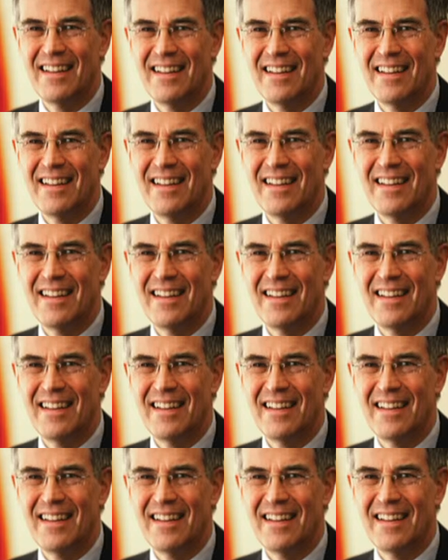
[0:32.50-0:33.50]

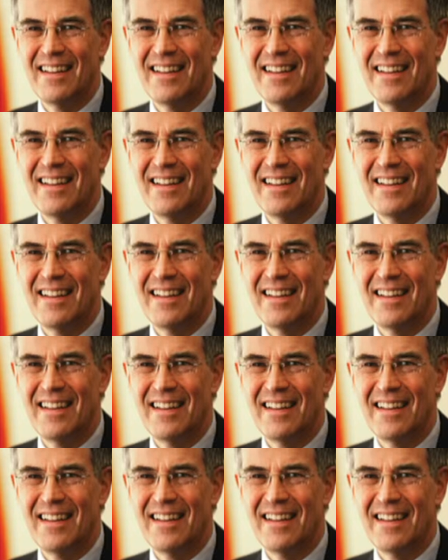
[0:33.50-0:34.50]

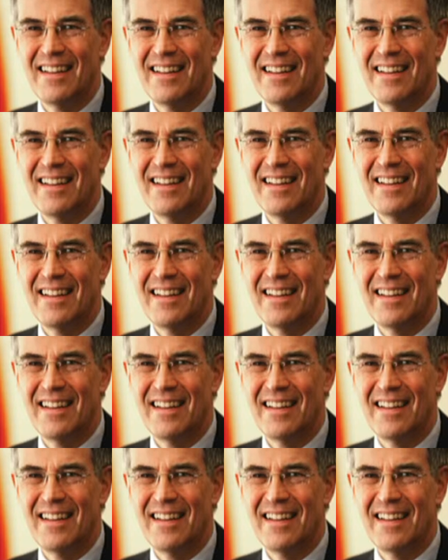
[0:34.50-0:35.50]

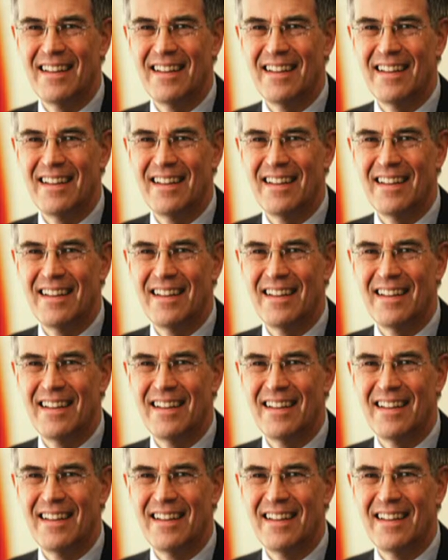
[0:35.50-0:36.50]

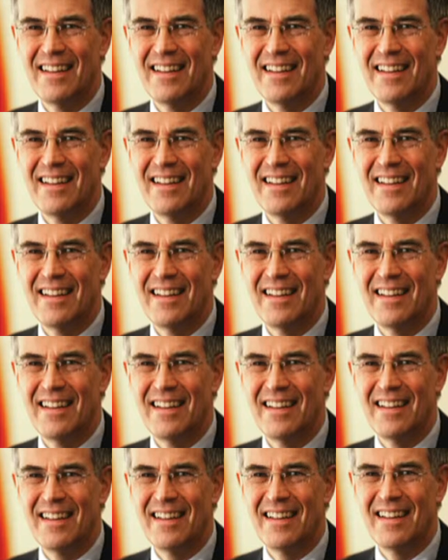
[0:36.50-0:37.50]

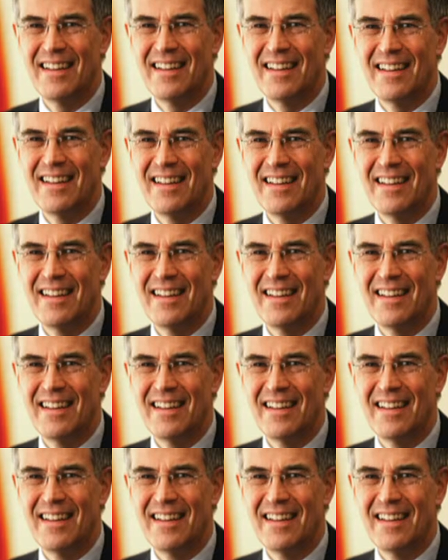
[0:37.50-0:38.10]
No words are spoken by the person on screen.